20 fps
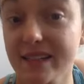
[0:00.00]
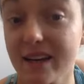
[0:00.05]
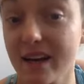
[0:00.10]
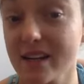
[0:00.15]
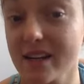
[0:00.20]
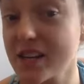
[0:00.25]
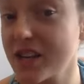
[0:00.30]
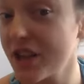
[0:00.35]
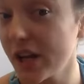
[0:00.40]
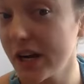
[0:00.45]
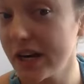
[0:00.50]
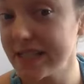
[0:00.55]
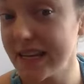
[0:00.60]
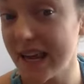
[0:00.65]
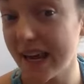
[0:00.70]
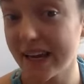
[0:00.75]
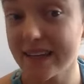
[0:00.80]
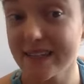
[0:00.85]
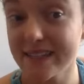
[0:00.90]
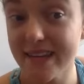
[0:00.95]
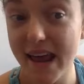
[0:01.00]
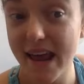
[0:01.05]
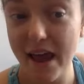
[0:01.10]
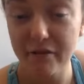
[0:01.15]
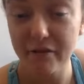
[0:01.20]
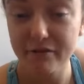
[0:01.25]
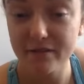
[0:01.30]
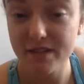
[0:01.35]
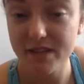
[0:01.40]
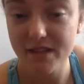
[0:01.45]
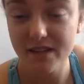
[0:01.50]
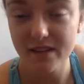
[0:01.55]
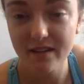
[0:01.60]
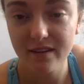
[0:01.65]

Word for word: guys, 30 seconds left.